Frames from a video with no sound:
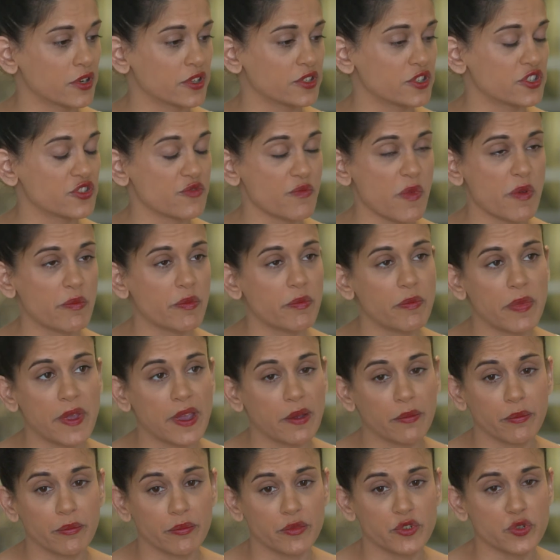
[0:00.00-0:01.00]
I can just remember
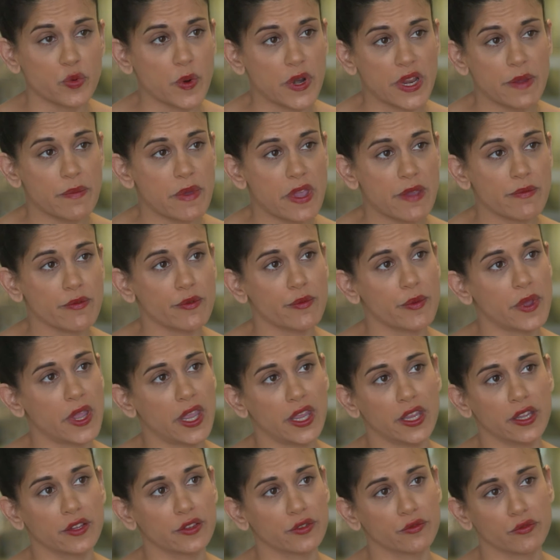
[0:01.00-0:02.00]
about 20 people
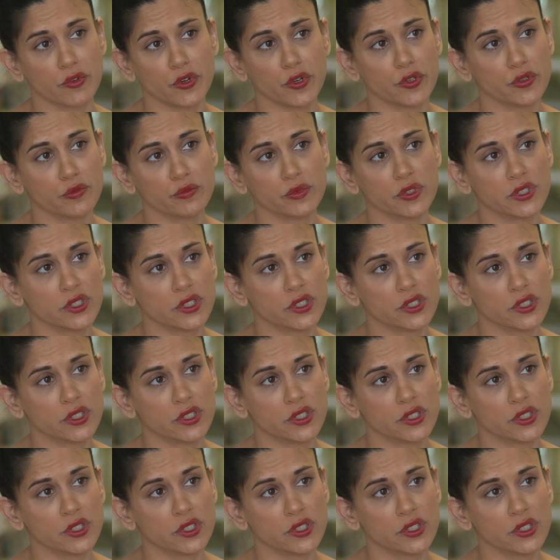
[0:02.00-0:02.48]
being in the room